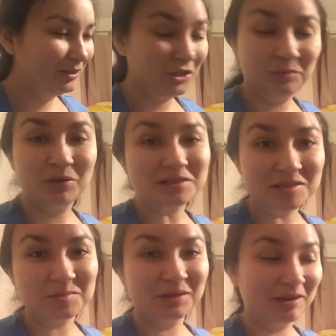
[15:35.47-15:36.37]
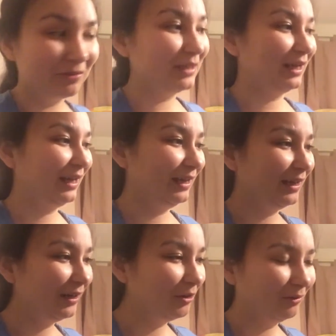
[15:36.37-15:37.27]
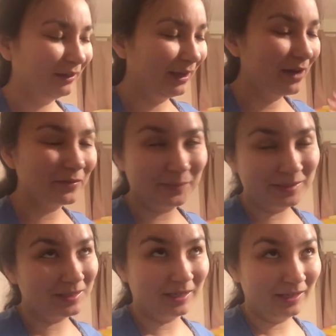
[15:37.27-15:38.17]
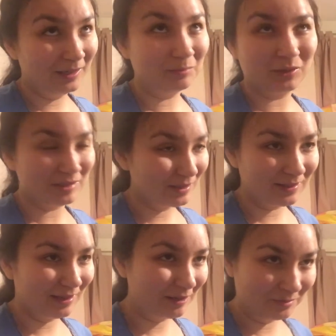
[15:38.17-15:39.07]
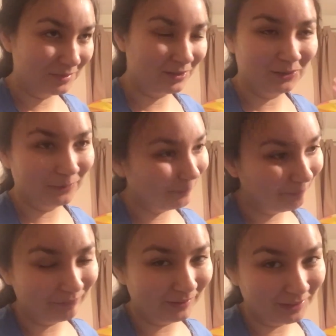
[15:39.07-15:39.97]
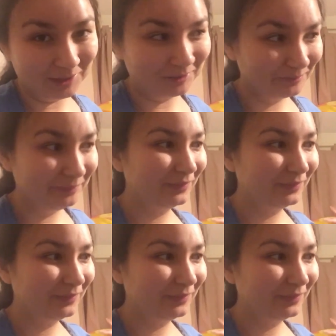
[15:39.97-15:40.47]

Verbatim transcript: she impresses me every day. And I know like everybody's kid impresses them, so you know.